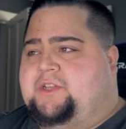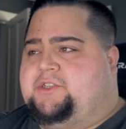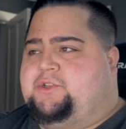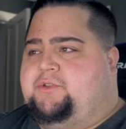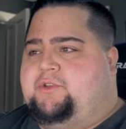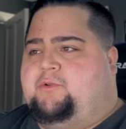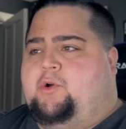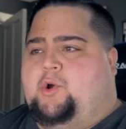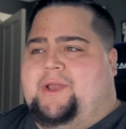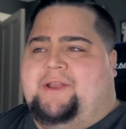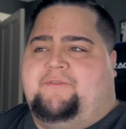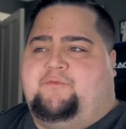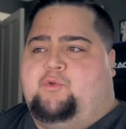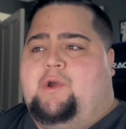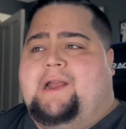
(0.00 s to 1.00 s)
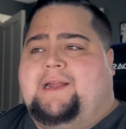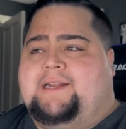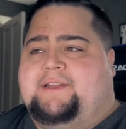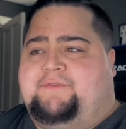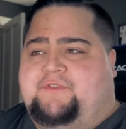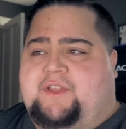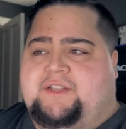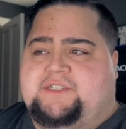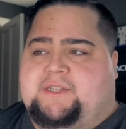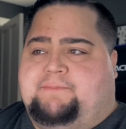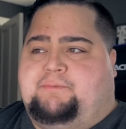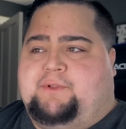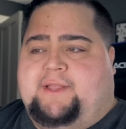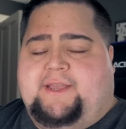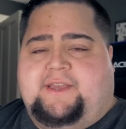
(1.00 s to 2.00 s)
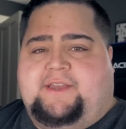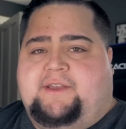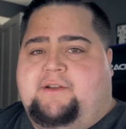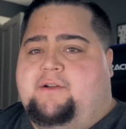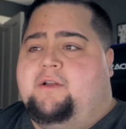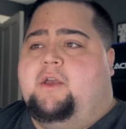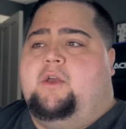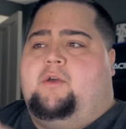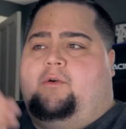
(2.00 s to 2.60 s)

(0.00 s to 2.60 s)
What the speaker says: So there are a variety of things at play here.